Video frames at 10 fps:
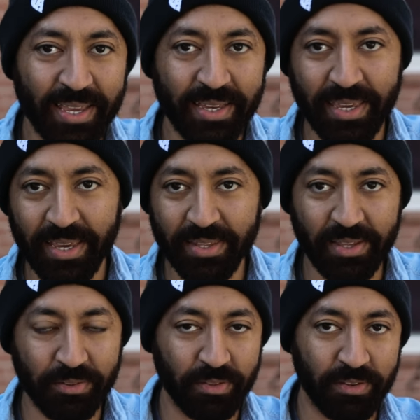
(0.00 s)
Again,
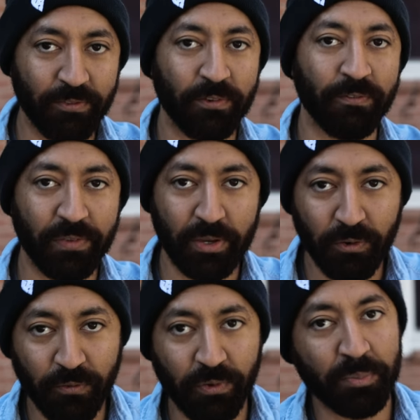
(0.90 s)
it's a different
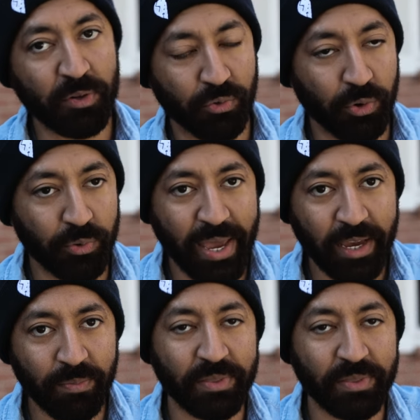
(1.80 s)
feel from the Kodak,